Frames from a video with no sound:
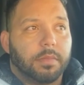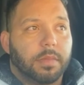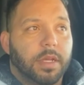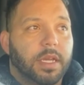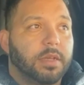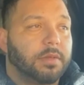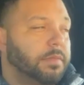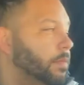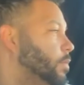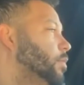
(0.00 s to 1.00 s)
yeah,
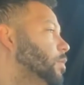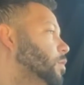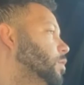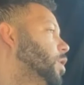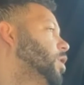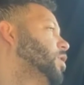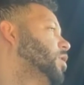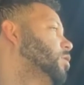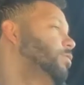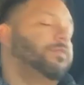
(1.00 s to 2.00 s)
we're on this
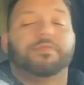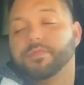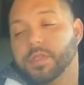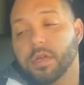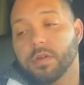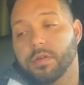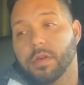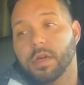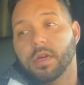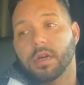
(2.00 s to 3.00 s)
load. So
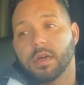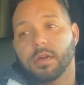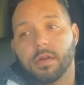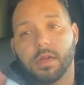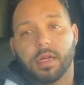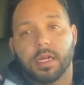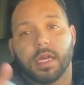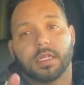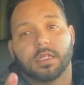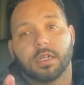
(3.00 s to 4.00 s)

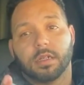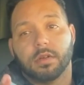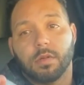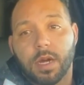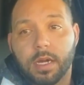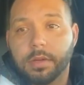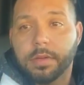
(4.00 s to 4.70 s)
catch you on a little while.